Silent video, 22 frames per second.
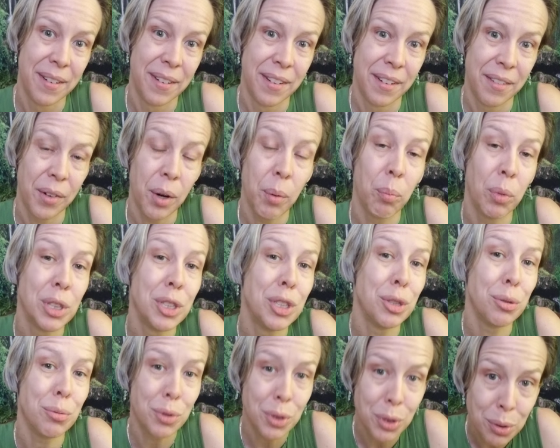from what
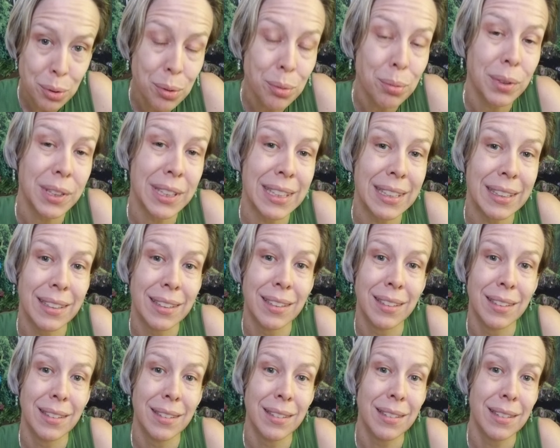you truly
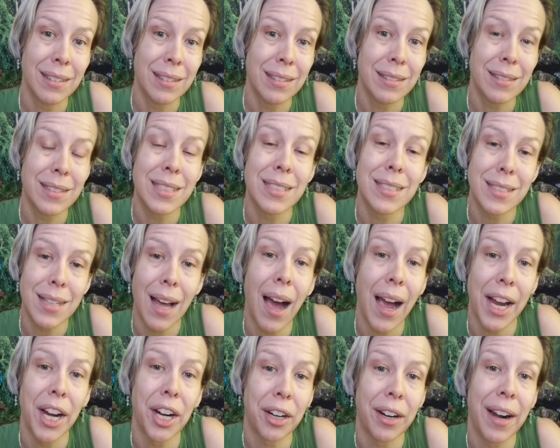
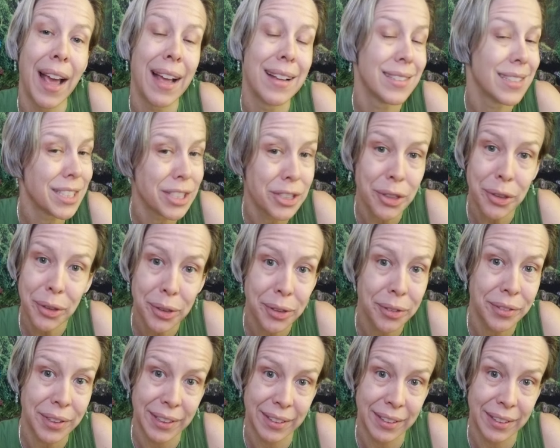desire and deserve.